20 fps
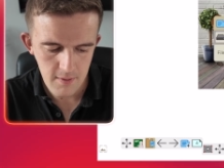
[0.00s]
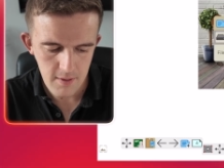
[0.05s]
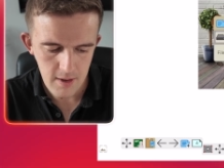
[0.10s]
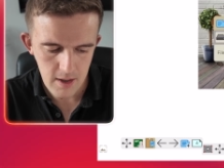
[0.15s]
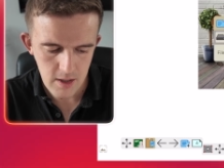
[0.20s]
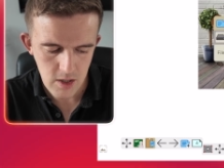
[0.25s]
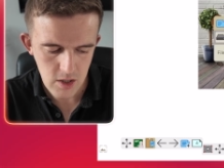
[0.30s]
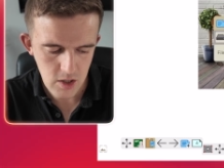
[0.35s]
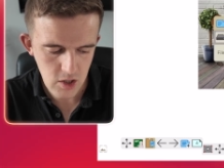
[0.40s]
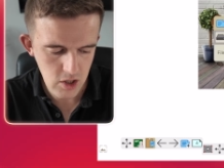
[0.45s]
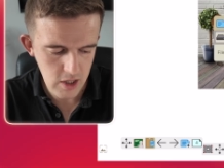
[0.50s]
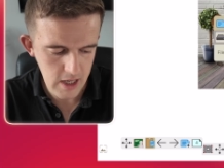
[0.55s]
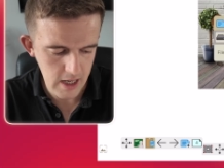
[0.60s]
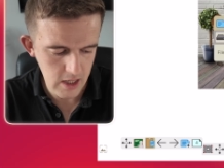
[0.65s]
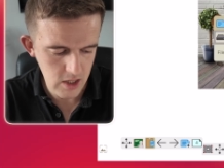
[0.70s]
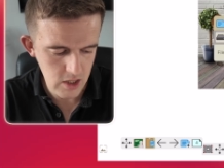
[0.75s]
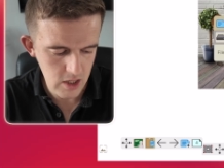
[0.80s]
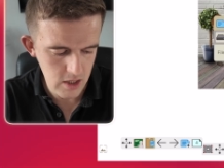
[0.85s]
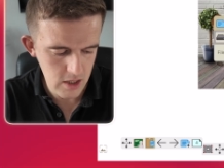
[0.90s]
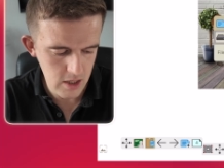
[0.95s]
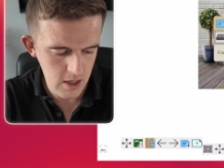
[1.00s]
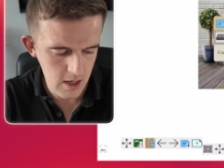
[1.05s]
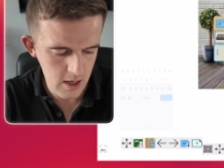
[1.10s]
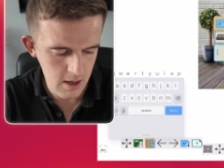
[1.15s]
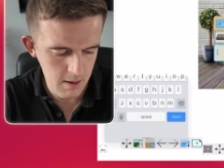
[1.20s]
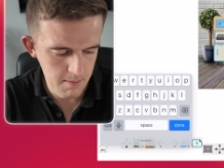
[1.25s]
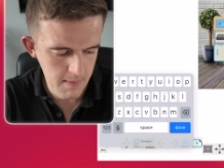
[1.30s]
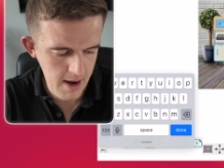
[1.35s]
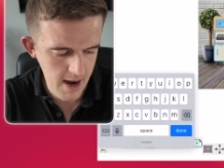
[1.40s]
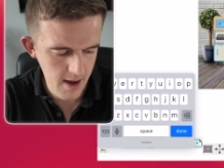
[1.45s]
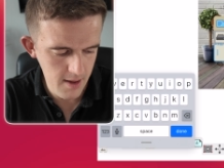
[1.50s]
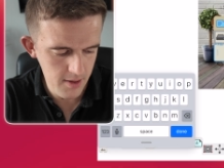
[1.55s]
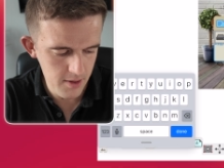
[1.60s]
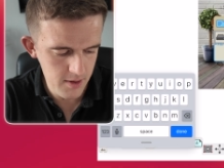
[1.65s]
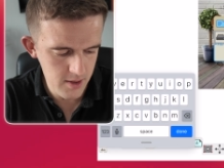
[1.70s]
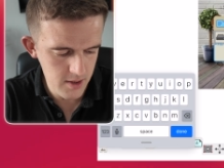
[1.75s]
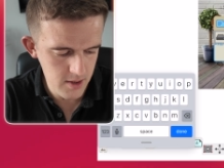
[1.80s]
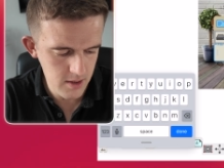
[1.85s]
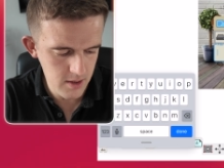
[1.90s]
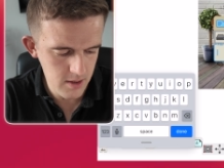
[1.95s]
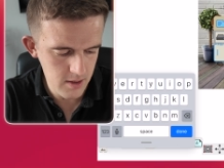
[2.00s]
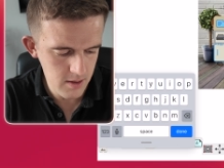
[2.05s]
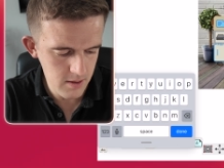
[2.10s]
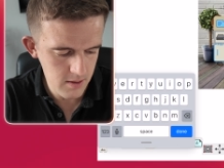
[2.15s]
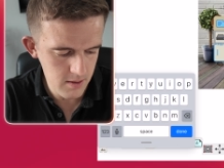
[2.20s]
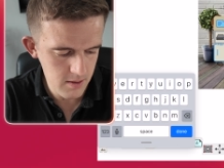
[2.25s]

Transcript: I just change it to maths.